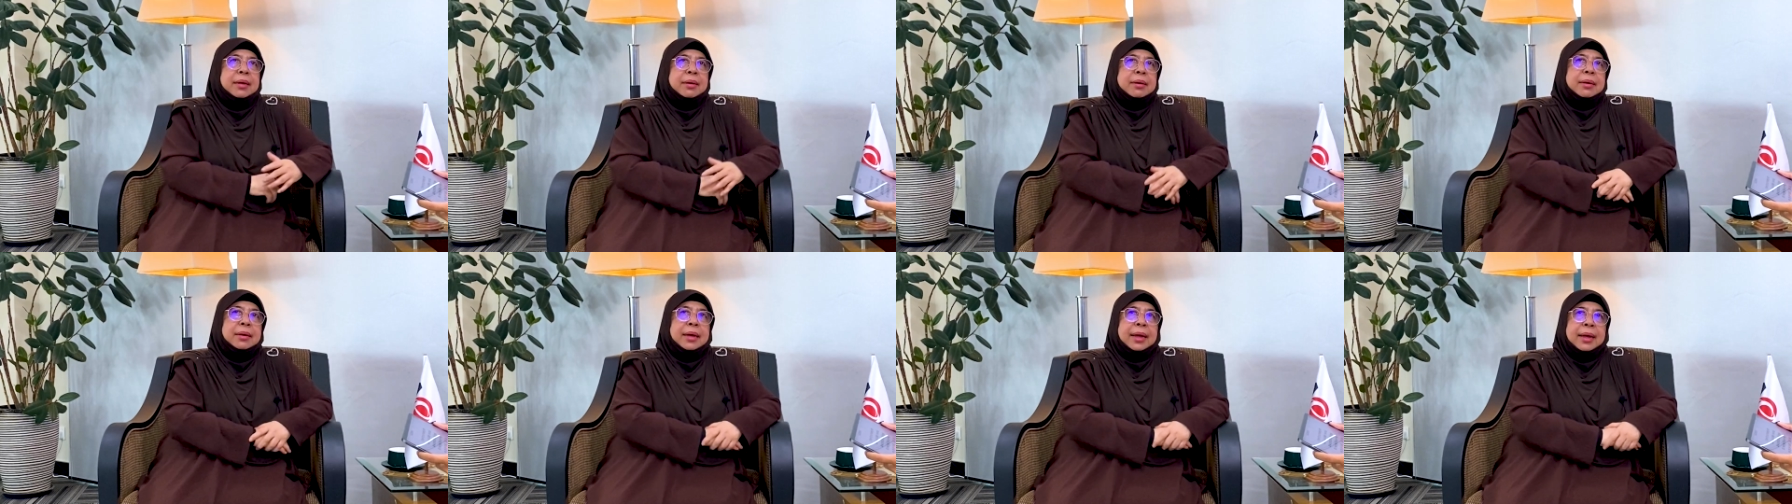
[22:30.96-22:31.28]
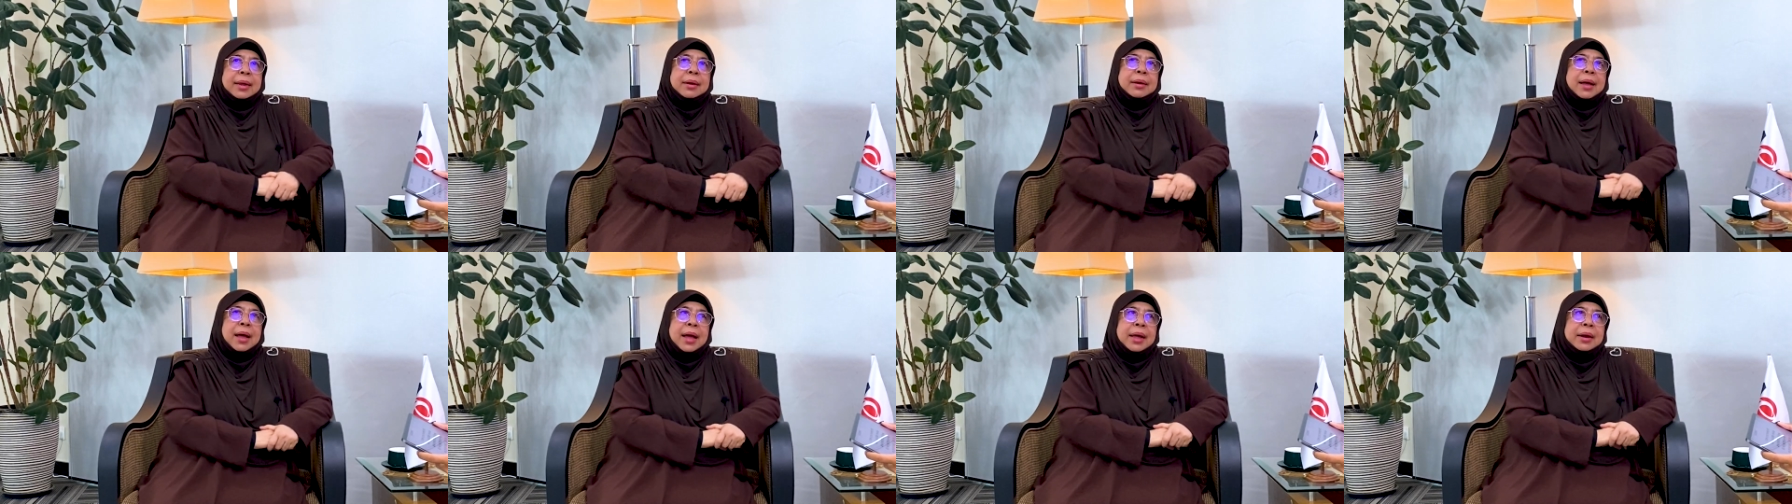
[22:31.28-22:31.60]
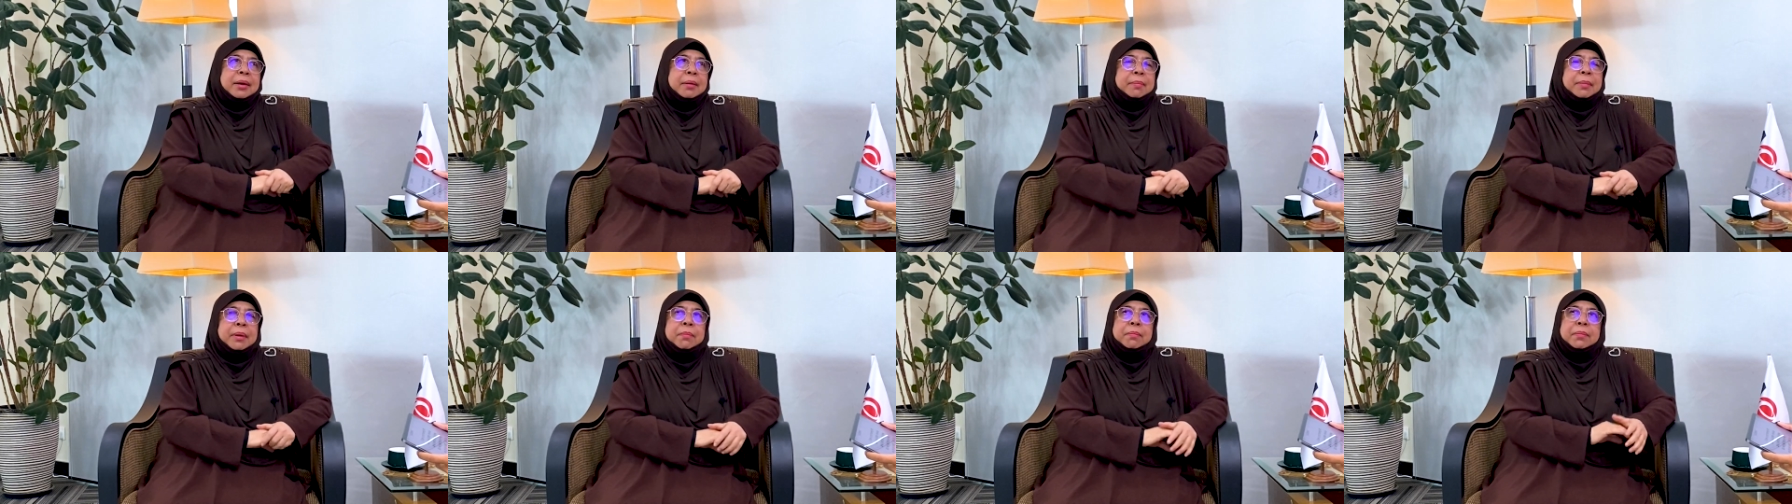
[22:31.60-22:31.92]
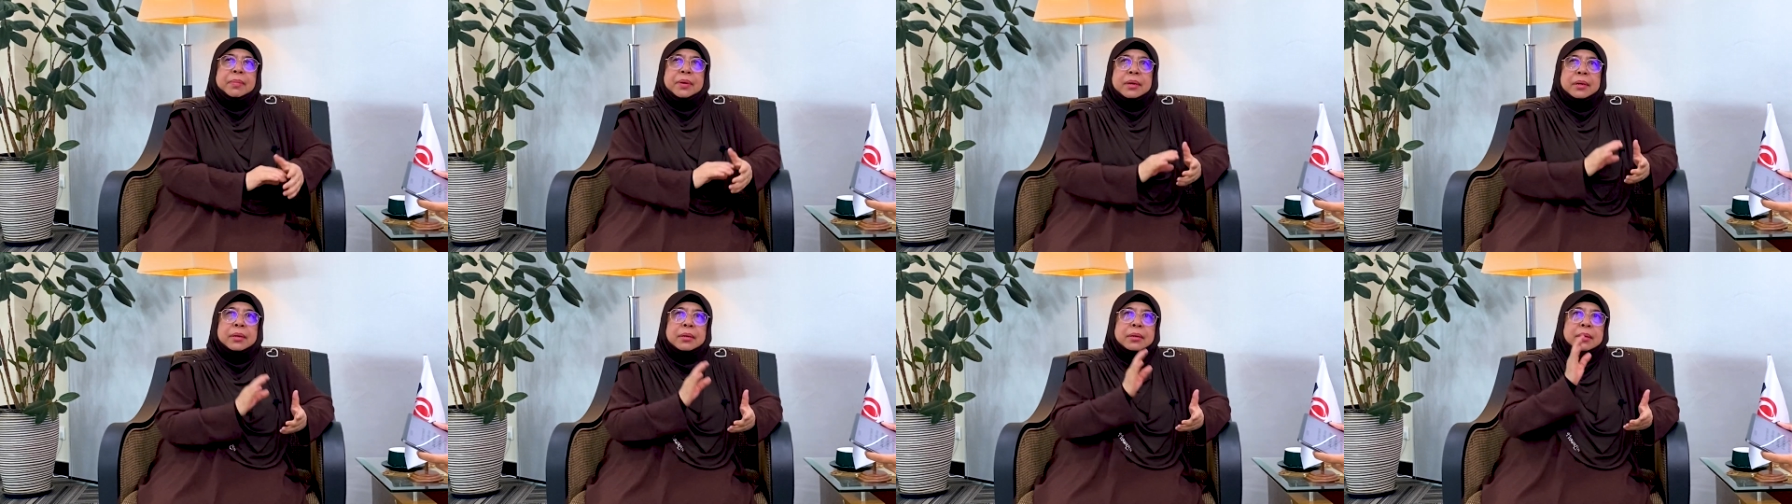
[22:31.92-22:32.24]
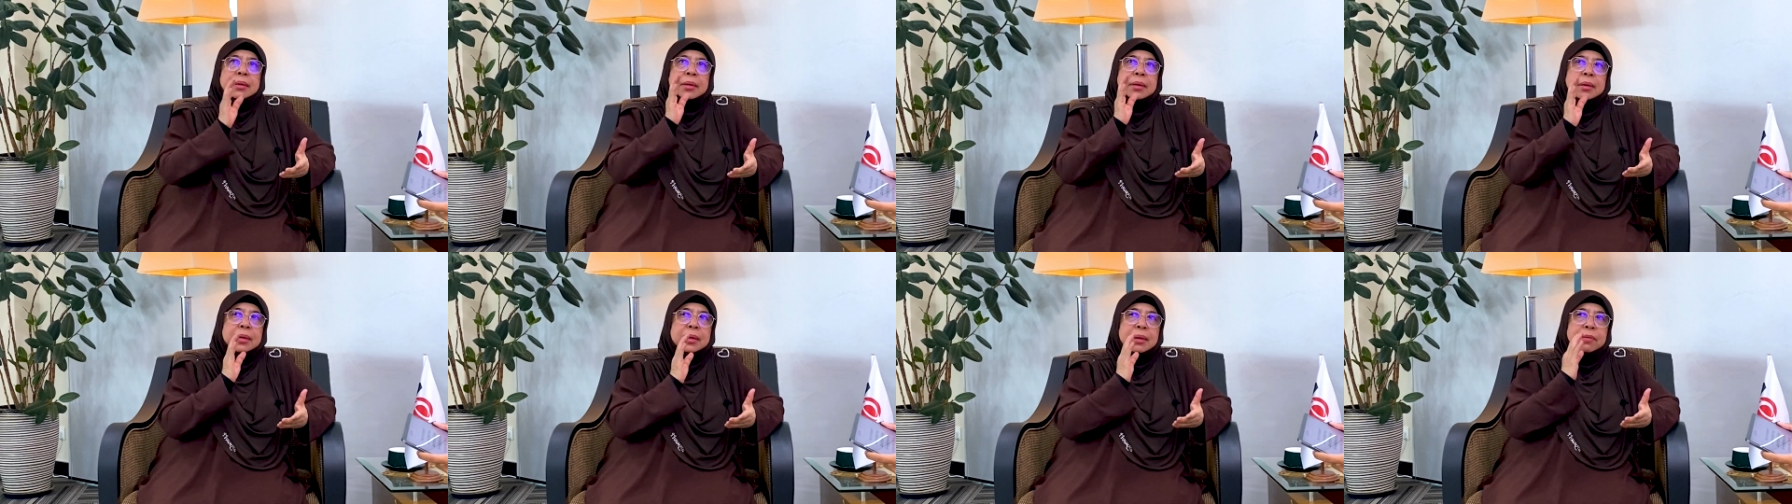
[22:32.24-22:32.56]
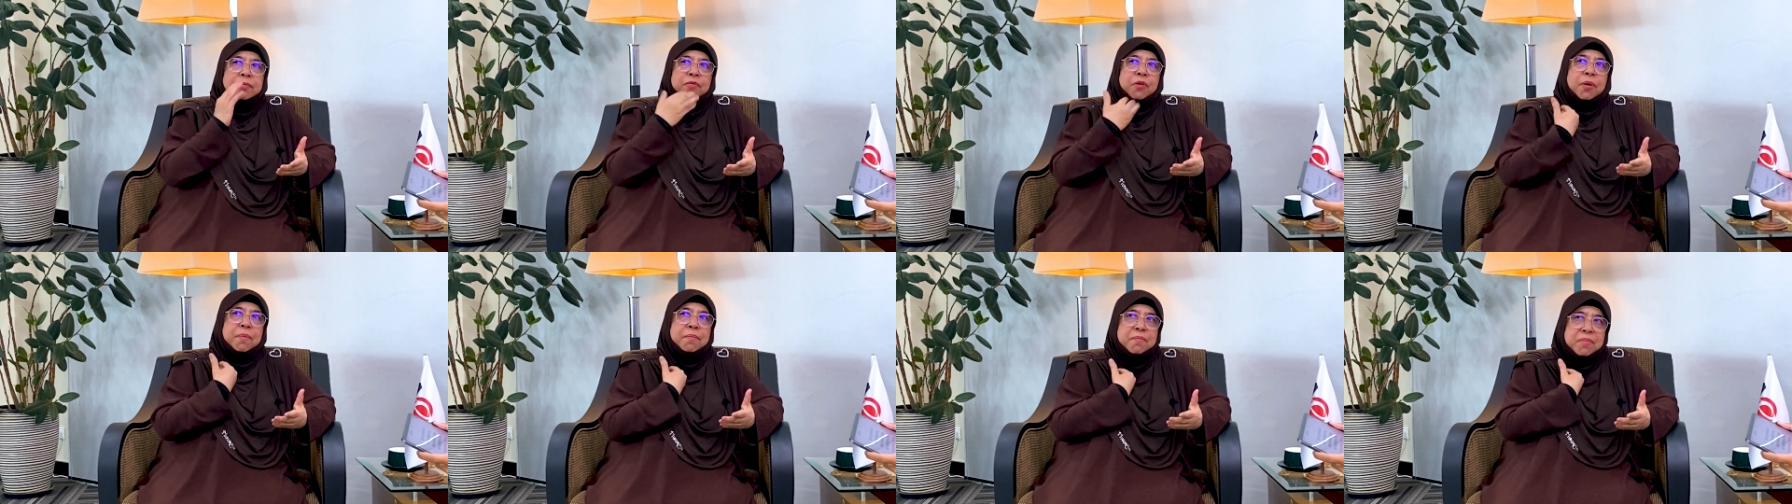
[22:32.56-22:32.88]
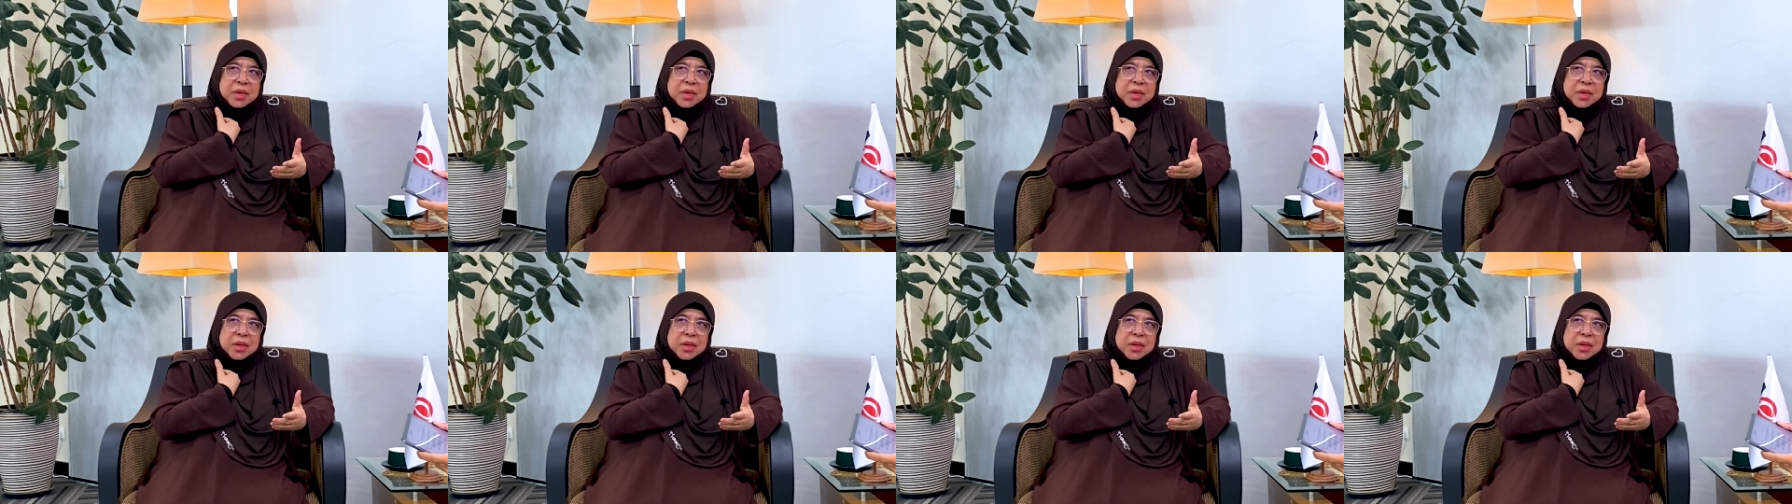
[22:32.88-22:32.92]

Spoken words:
And I remember, for